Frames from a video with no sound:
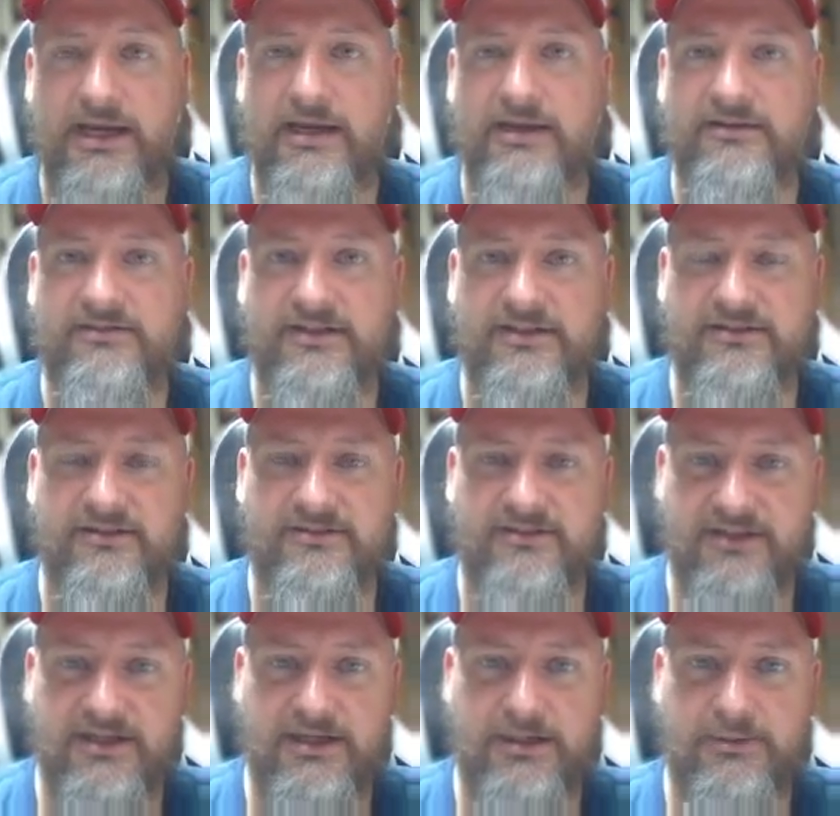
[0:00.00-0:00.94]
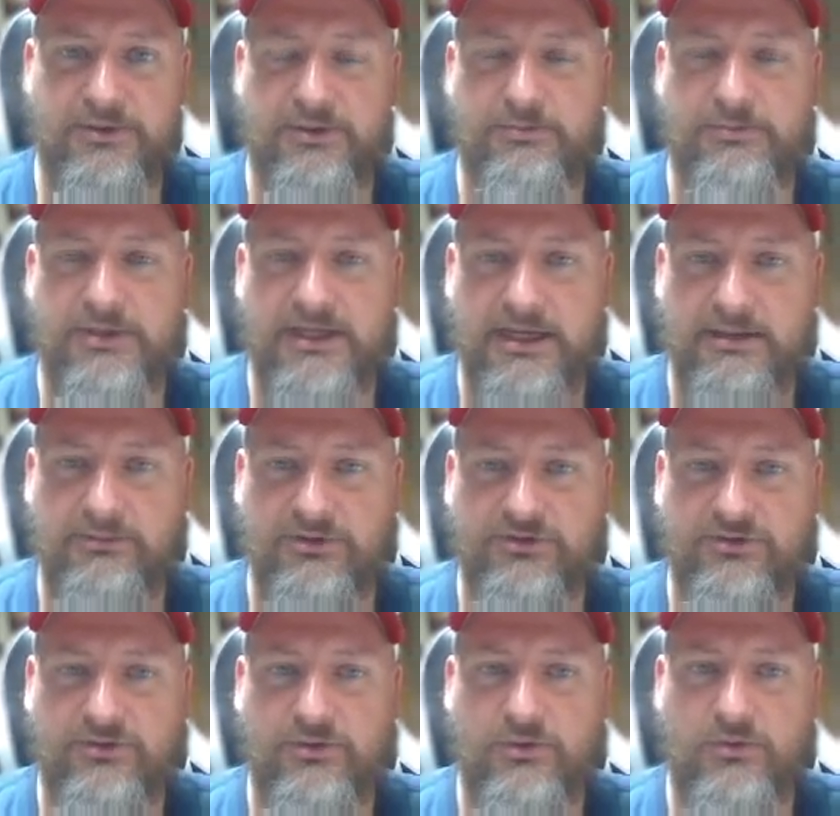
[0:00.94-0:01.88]
set this up to be able
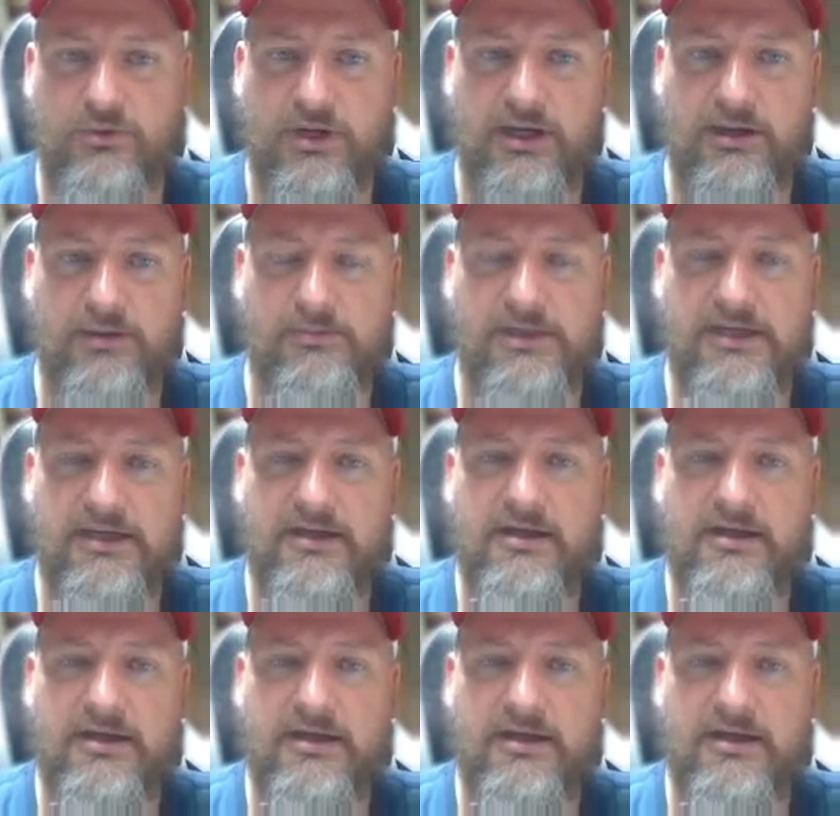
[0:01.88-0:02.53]
to